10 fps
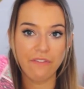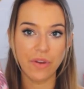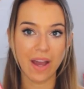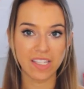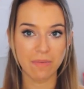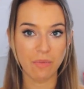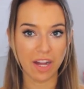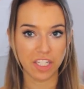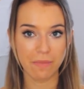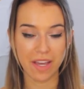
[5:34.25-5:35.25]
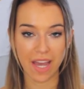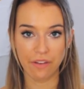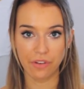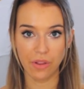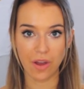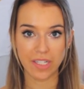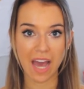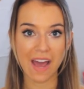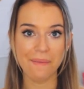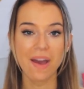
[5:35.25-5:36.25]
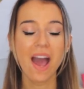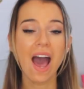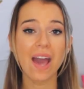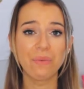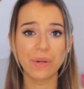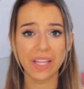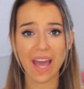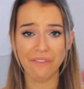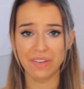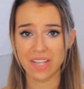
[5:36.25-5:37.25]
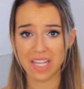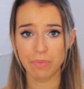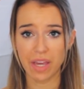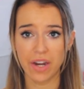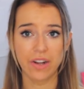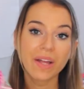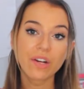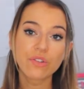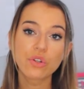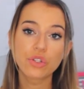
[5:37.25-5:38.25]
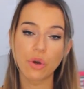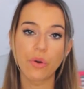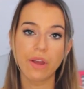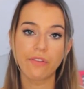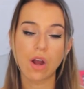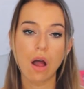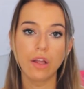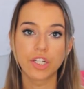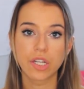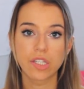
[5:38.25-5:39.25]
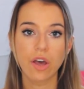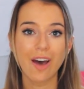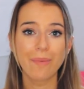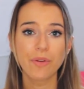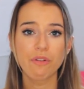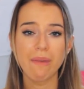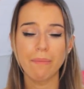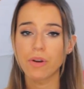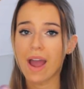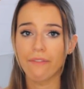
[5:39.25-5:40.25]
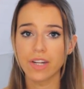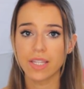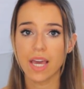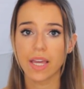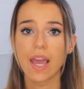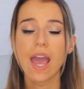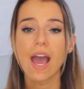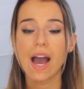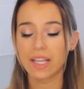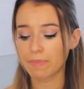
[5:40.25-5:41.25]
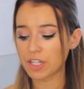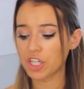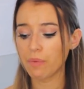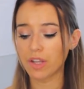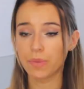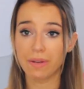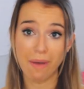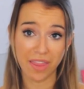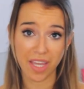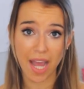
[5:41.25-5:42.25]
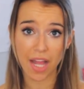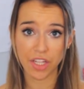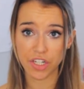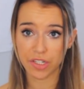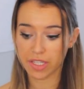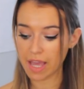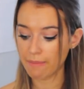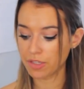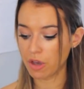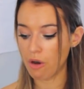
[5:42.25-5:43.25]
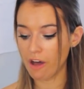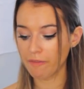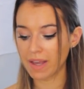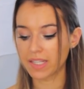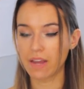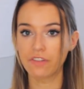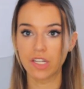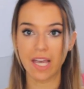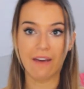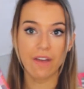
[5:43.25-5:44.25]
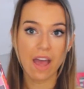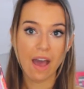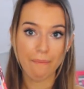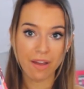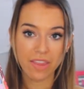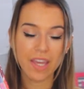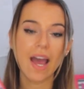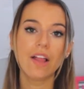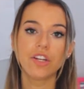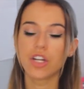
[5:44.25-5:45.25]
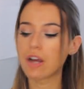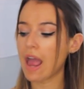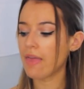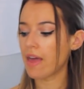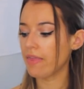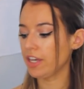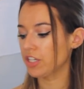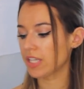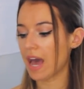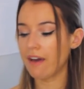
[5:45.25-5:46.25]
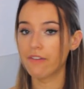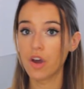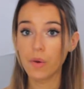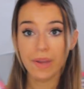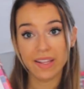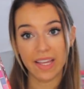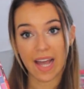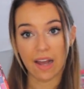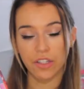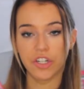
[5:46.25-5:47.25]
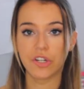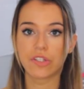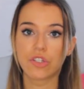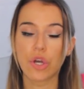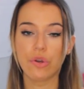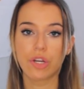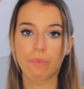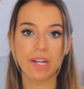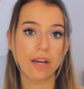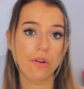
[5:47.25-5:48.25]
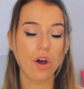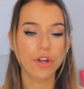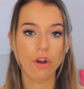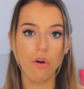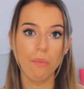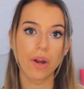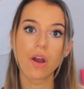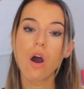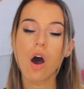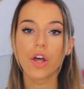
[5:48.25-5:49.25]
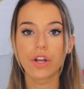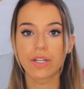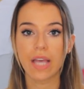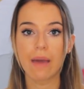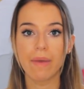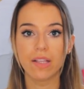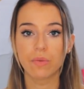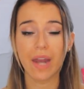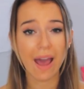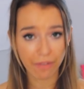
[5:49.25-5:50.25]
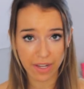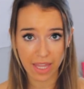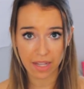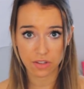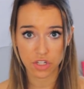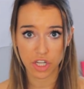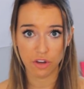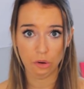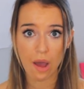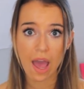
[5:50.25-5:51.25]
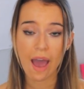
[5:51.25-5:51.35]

If you guys have been watching me again for a long time, I really emphasize planners. Planners are so great for college because they'll help you remember everything, especially ones with monthly calendars in them. So all of my stuff just have monthly calendar, and then they just have weekly calendars, so you can write down all your homework, all your assignments, when everything's due.